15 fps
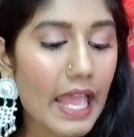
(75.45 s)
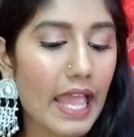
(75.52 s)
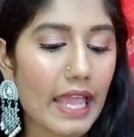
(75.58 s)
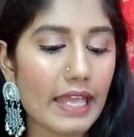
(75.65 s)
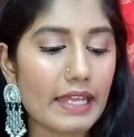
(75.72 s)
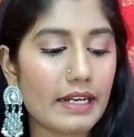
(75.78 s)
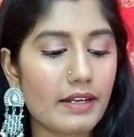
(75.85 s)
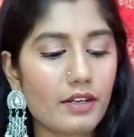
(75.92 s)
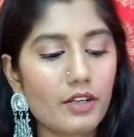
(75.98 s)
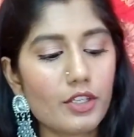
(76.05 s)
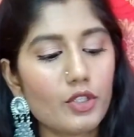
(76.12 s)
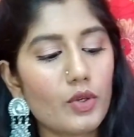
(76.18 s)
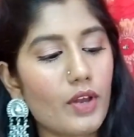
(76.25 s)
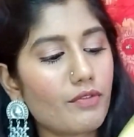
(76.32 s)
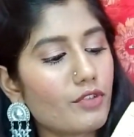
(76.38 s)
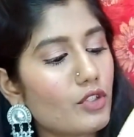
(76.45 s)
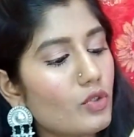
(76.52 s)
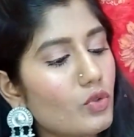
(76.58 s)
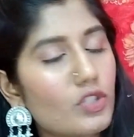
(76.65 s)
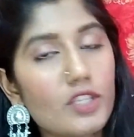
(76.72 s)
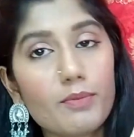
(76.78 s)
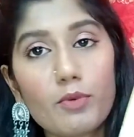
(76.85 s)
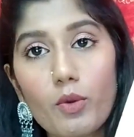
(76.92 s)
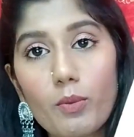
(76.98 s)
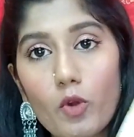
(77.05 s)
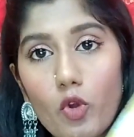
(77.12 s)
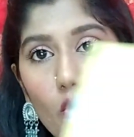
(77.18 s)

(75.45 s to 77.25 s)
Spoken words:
and you have to use the promo